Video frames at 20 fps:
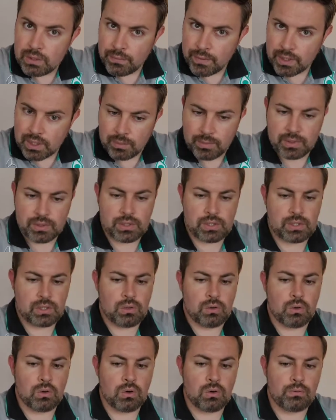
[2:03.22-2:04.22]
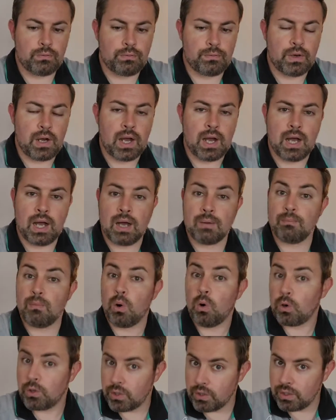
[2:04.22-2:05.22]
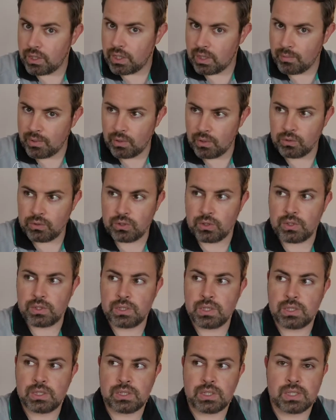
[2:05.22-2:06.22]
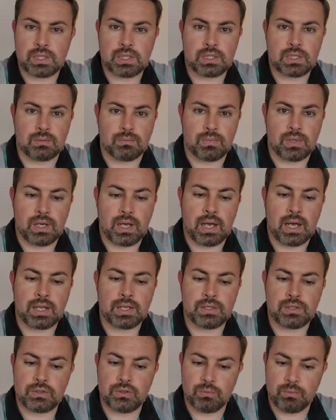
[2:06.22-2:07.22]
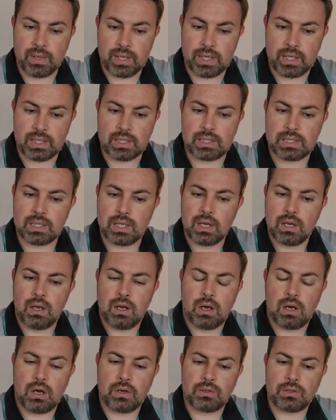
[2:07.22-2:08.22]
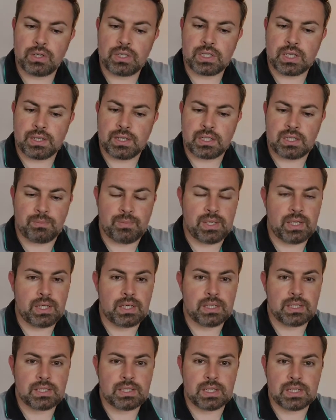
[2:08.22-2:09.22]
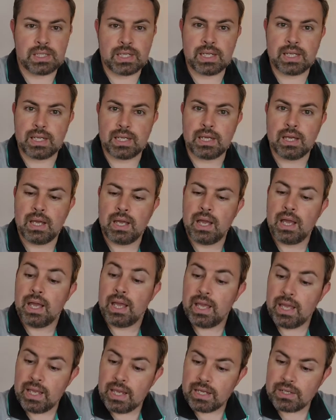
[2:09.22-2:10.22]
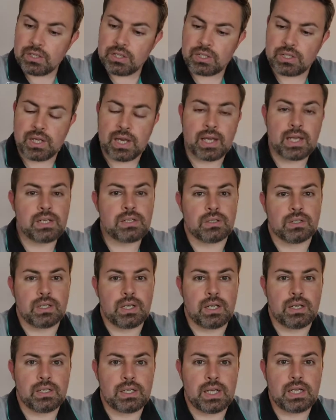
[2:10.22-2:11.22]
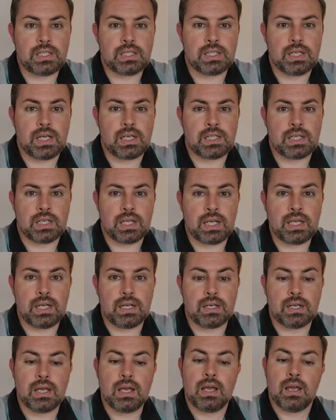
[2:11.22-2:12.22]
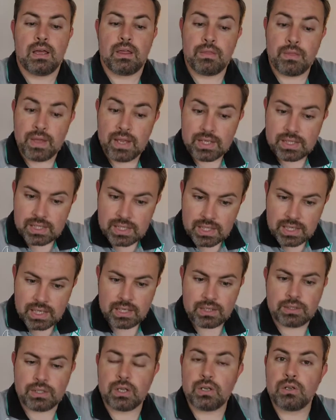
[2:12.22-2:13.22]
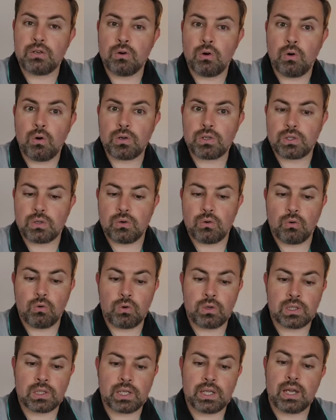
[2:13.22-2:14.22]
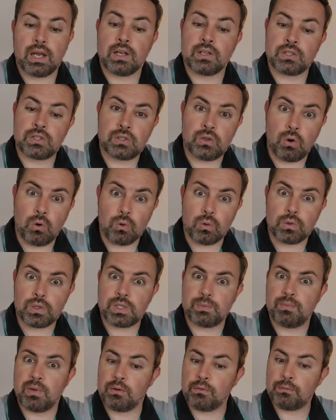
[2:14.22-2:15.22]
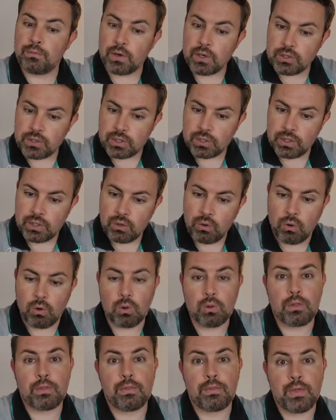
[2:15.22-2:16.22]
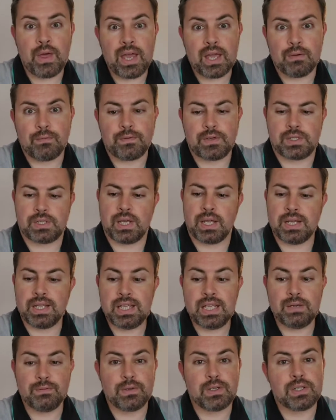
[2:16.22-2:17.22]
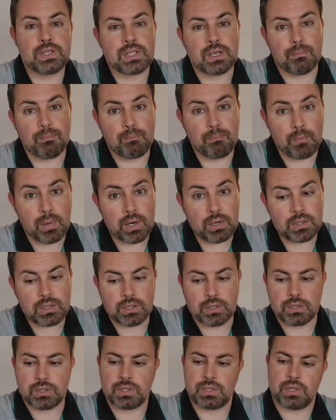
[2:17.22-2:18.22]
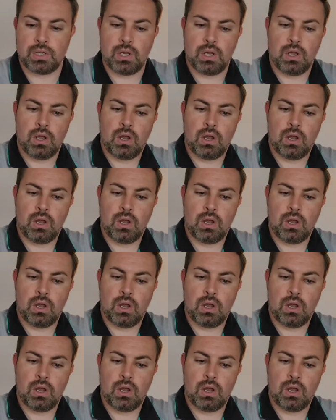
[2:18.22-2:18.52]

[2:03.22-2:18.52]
developments of a modern criminal justice system, as you might understand it to be today, Hay and Schneider in 1989, they said that not only assaults, but virtually all thefts and even some murders